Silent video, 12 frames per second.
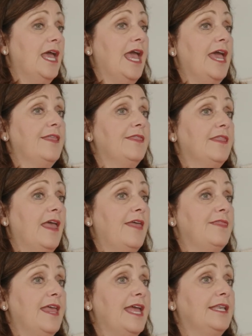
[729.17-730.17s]
And
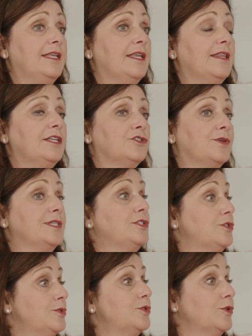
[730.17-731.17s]
then the
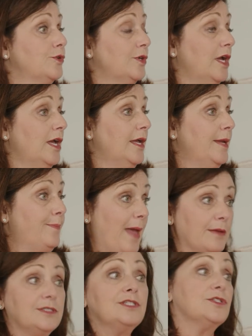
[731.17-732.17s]
transducer, it
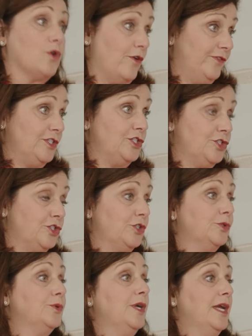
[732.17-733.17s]
bounces off
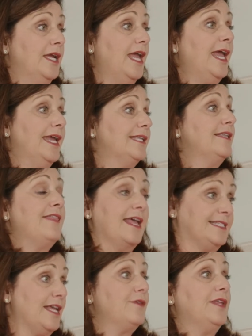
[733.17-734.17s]
tissue, and
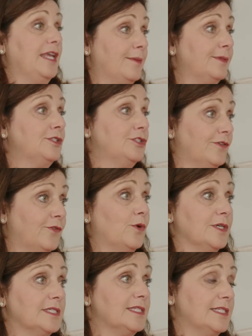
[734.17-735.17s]
that's how the image, of
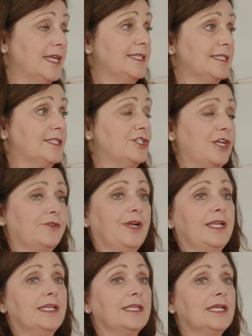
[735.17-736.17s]
course, is
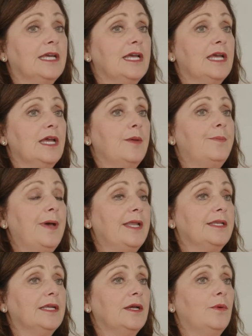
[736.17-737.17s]
generated.
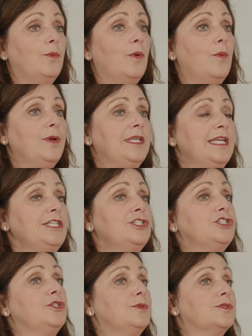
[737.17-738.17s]
But what we need
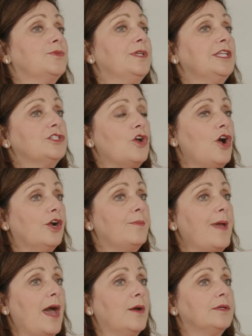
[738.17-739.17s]
to do is really talk
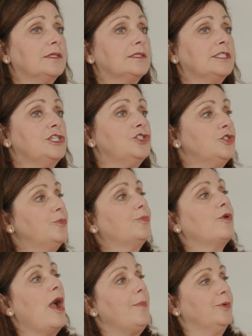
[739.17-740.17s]
about tissue
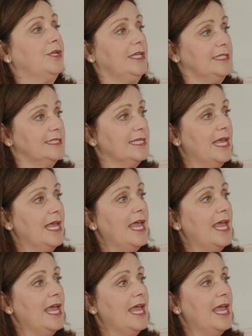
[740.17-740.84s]
properties.